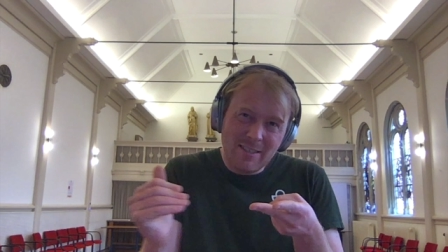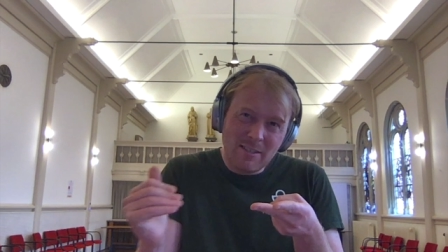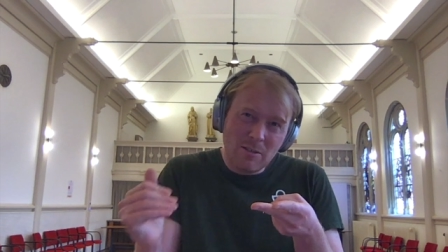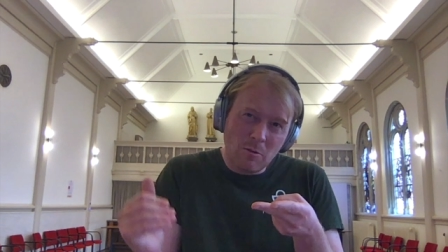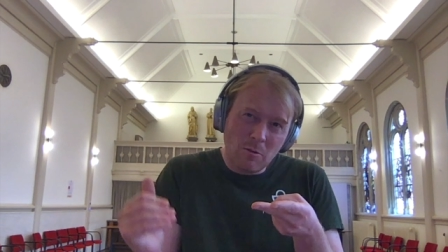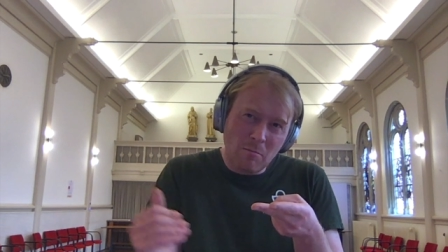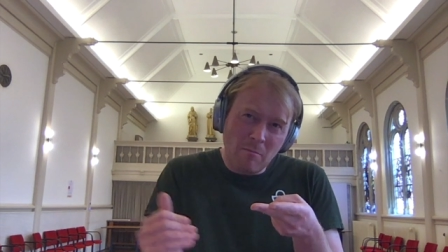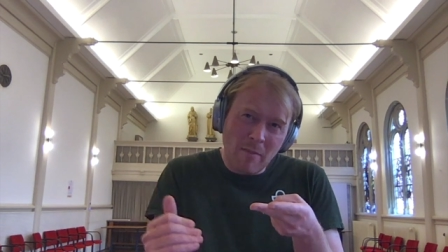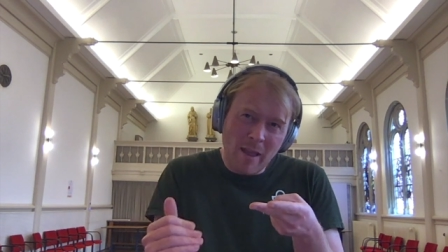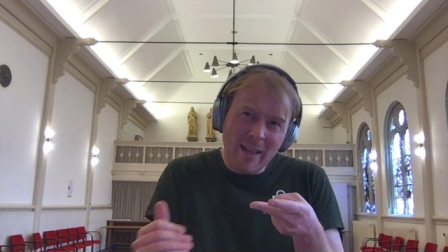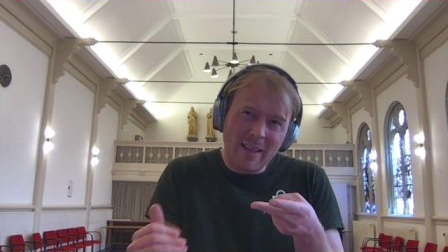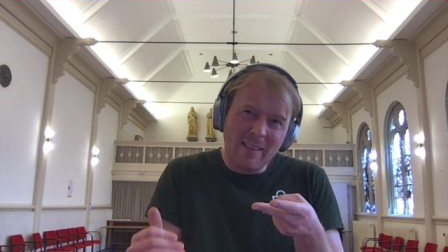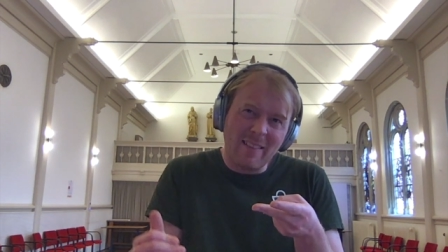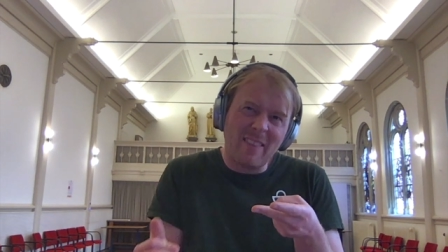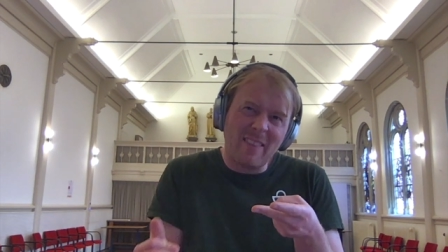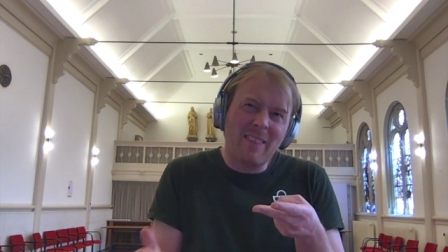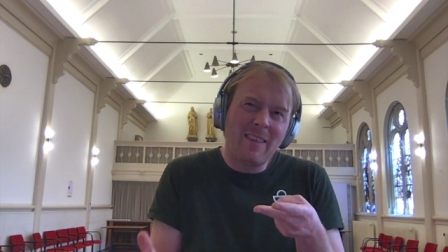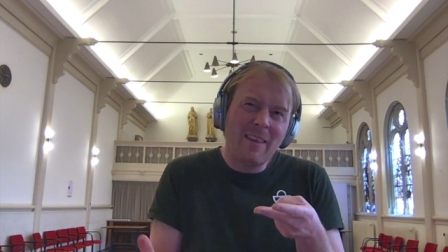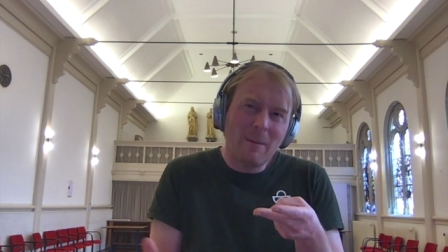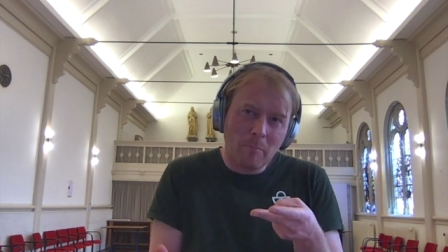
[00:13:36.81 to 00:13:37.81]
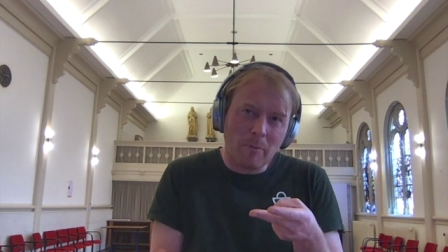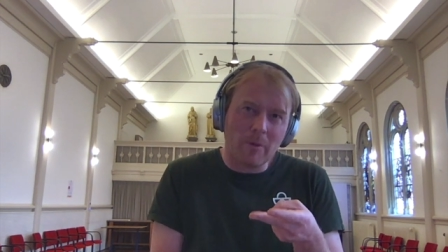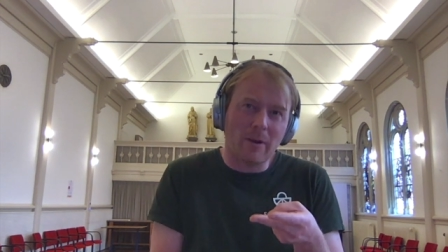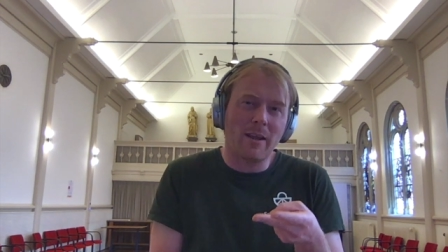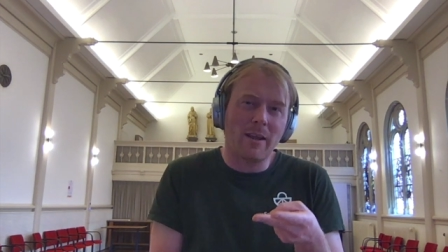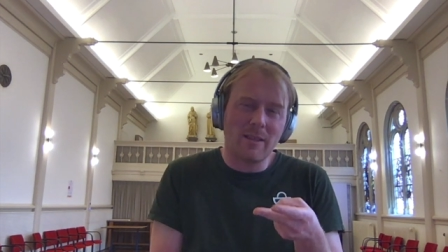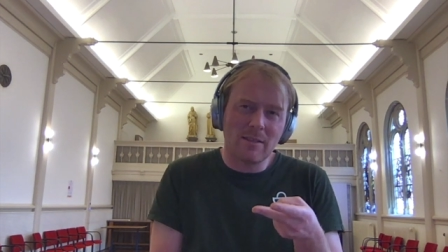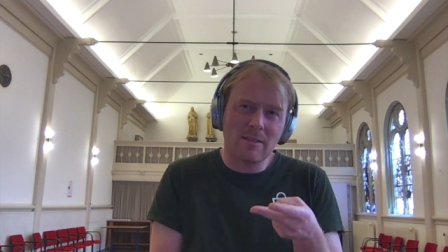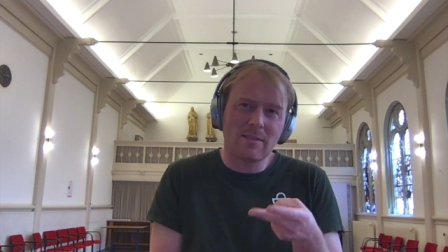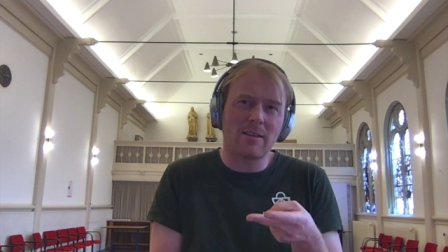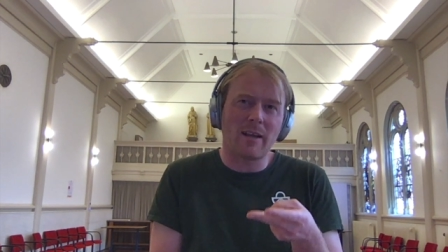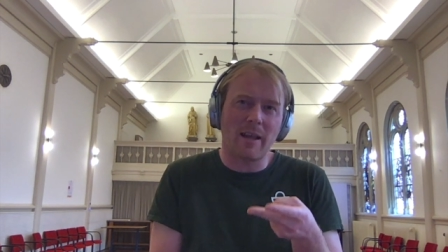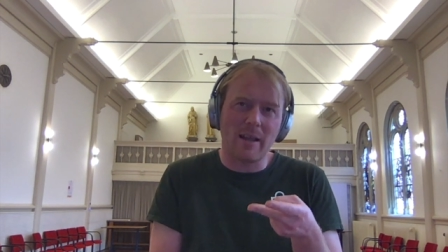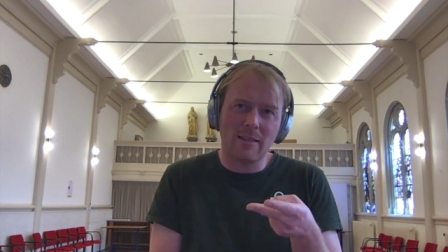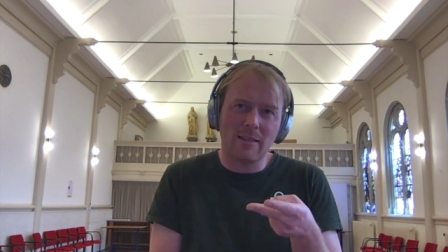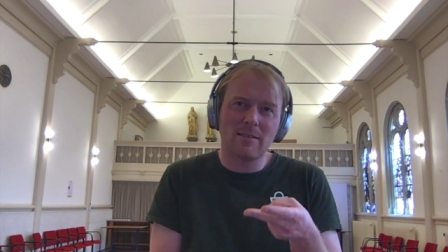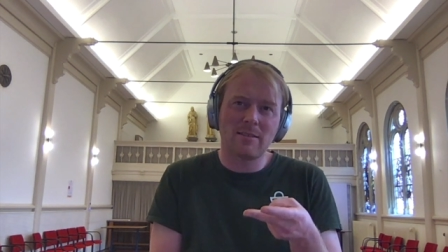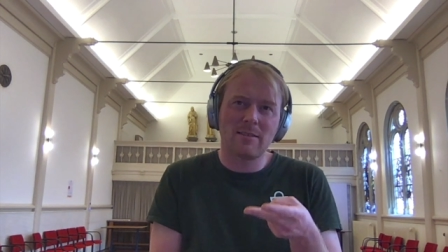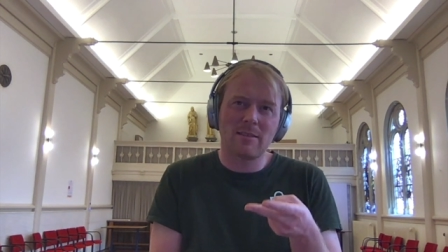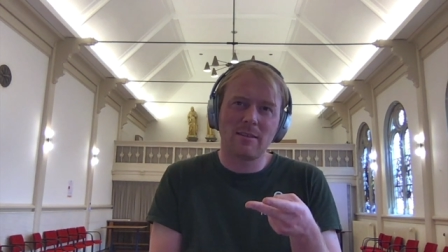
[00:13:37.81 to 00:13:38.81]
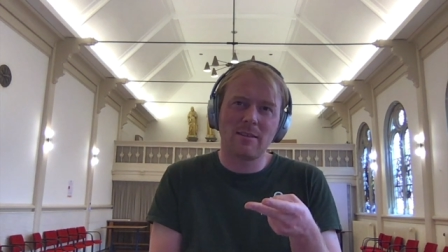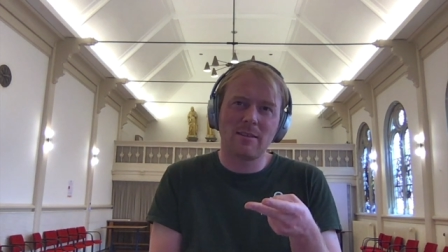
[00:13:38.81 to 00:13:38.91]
make deeper insights